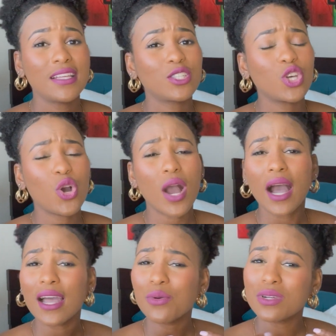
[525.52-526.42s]
So
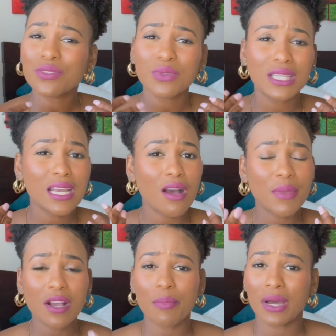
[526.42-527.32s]
I wasn't really
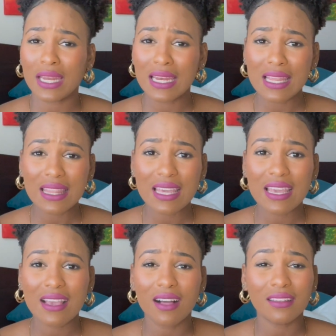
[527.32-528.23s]
coming up on
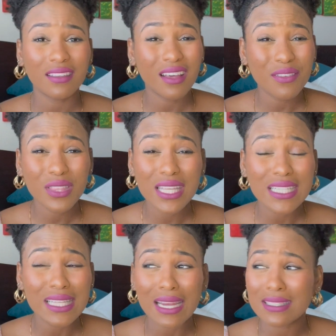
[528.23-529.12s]
anything. A lot of
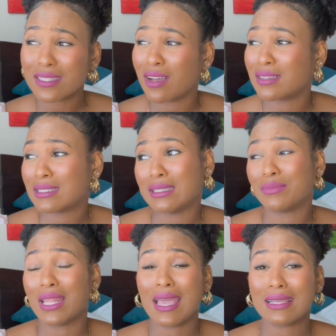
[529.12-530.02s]
things that I saw
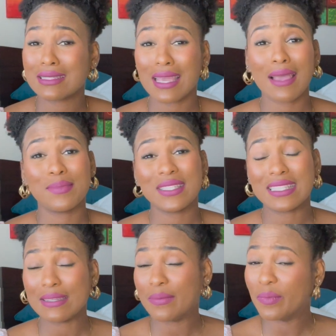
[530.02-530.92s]
seemed like
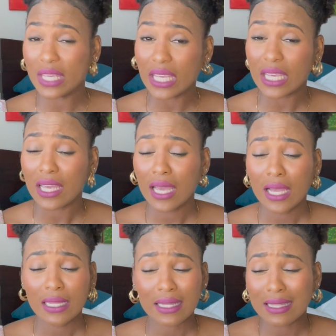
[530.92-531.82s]
scams to me.
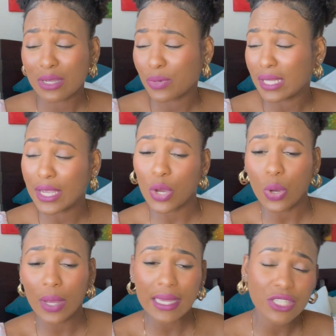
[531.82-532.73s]
Like they were like,
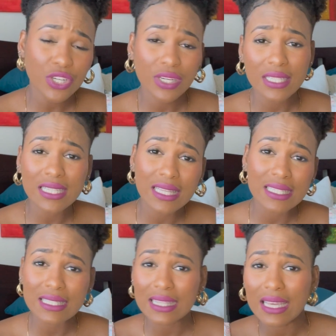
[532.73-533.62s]
oh, enter into
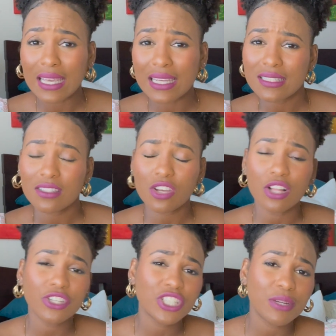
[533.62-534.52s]
this thing. It's a
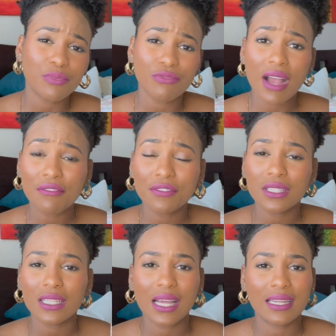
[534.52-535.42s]
scholarship
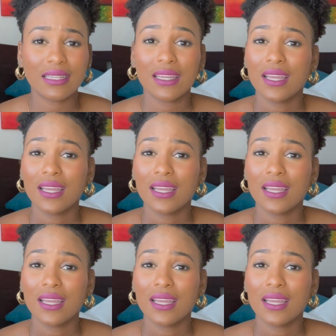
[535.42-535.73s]
raffle. And,